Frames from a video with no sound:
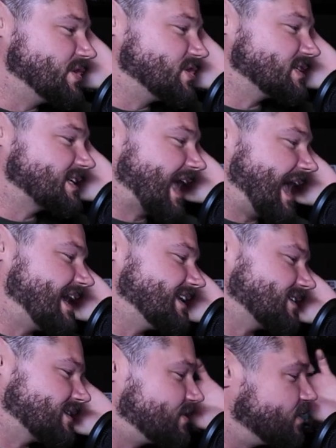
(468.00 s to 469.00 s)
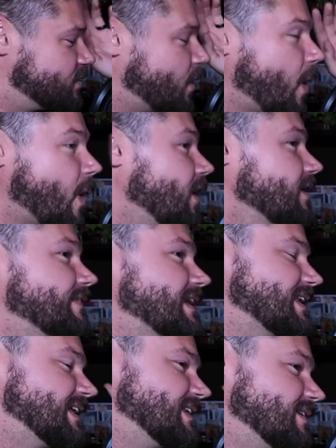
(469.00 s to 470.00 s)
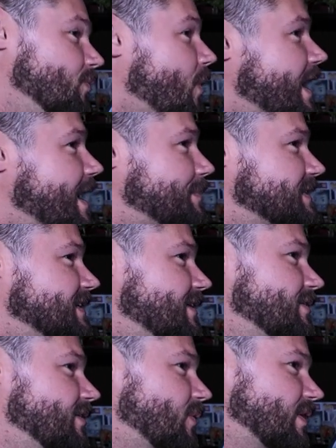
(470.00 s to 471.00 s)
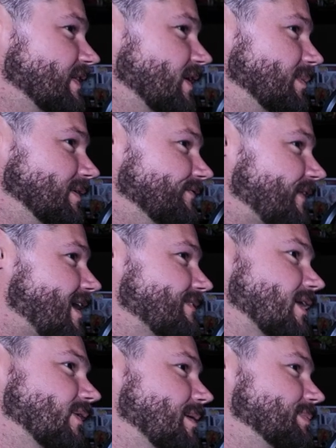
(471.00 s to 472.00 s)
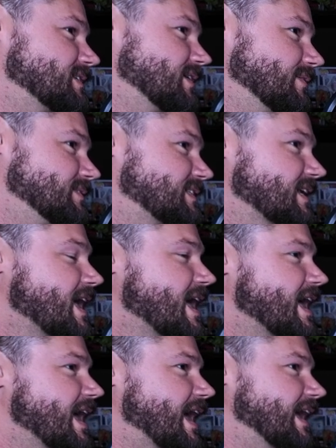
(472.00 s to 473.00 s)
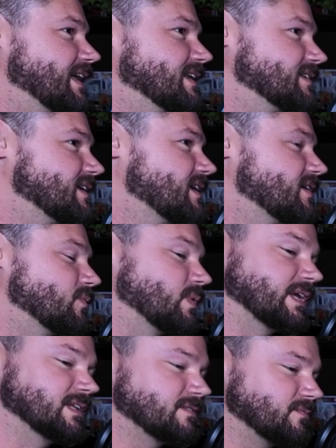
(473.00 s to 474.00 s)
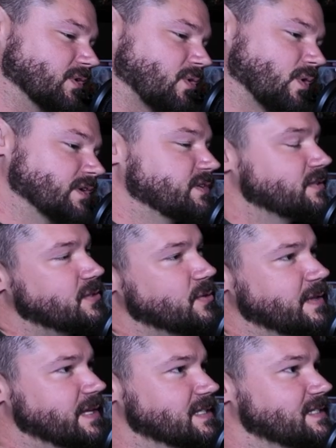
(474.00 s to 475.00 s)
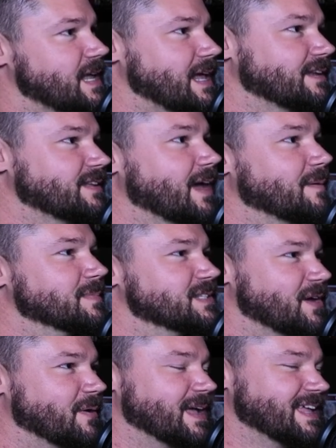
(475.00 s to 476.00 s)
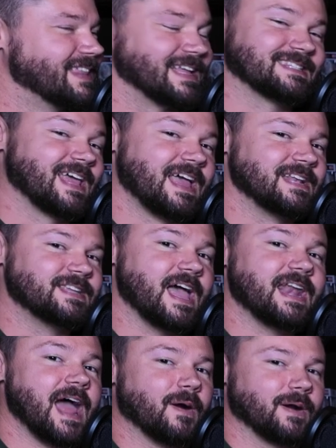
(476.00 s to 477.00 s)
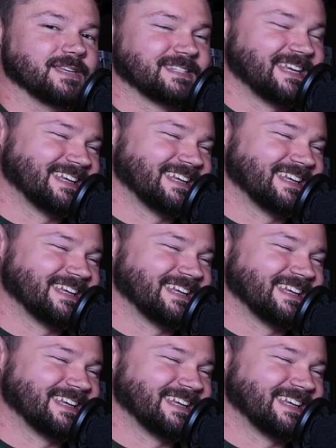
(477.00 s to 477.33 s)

We just can't do all of it in one episode, or there'll be 5-hour episodes, and we record 2 of these at a time. So that's 10 hours.